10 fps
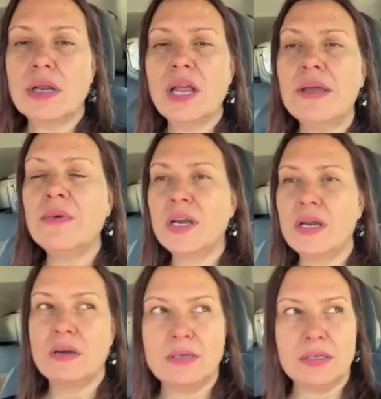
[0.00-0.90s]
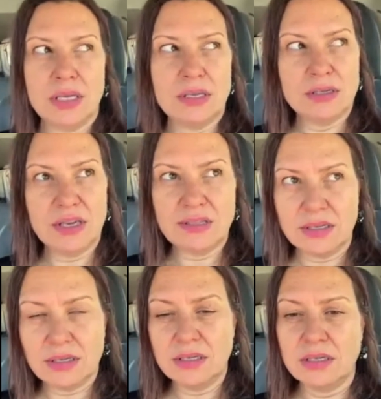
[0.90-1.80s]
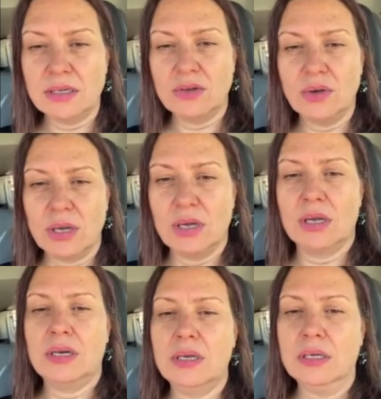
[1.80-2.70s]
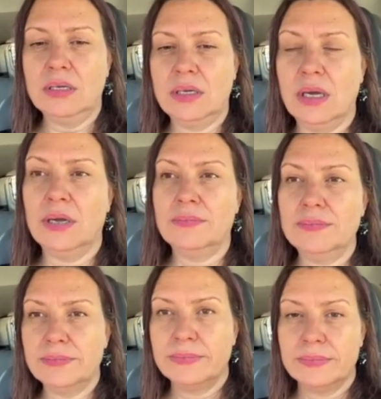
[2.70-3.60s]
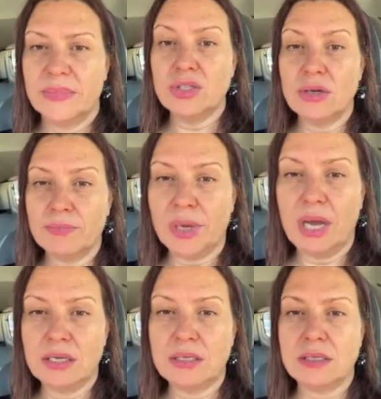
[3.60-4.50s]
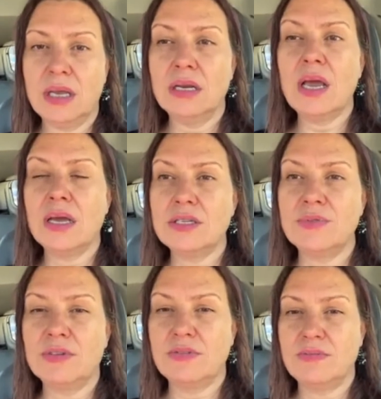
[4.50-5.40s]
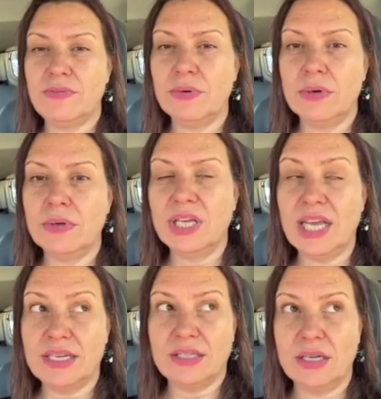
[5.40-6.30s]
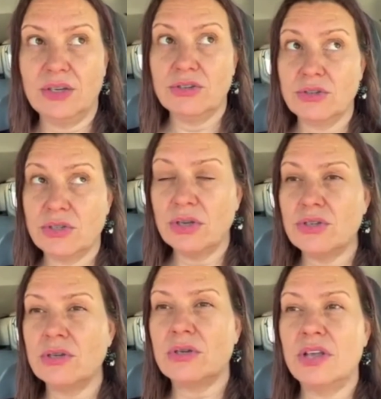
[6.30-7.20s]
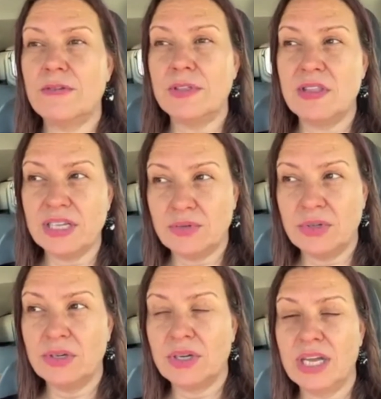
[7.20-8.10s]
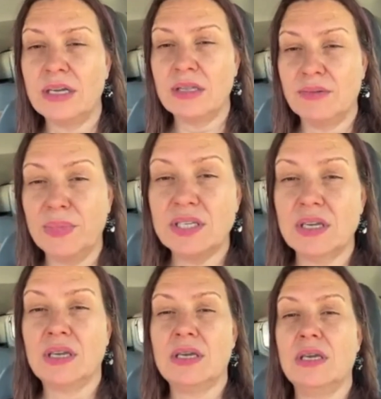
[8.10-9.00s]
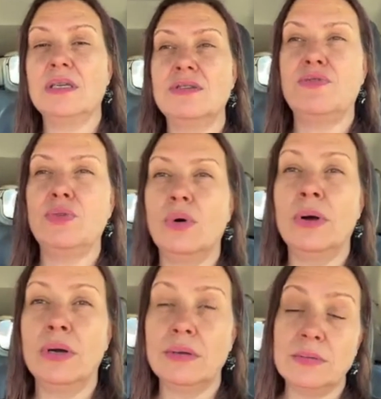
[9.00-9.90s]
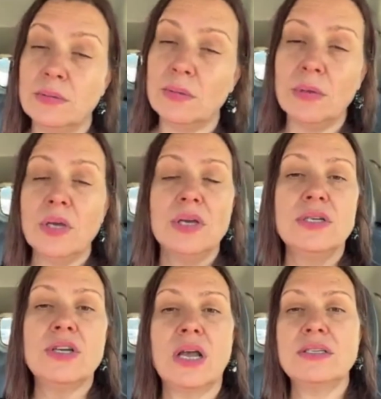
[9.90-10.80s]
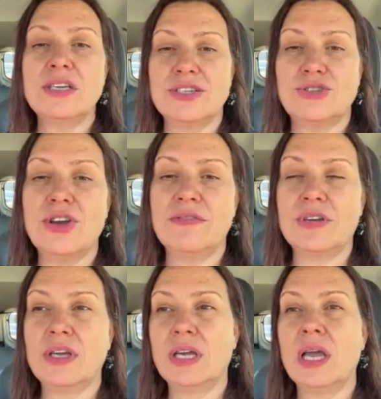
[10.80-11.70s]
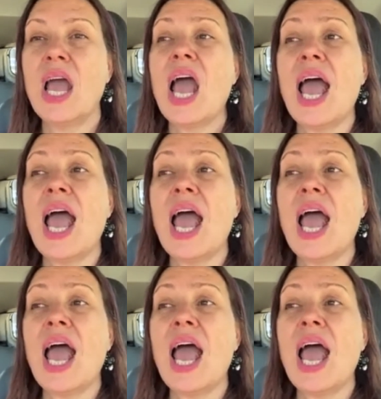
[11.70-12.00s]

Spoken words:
The claim right now is that there's ethnic cleansing going on in the Donbass, and has been for the last 10 years. There's also the claim that that's where they're getting their missing kids for child sex trafficking.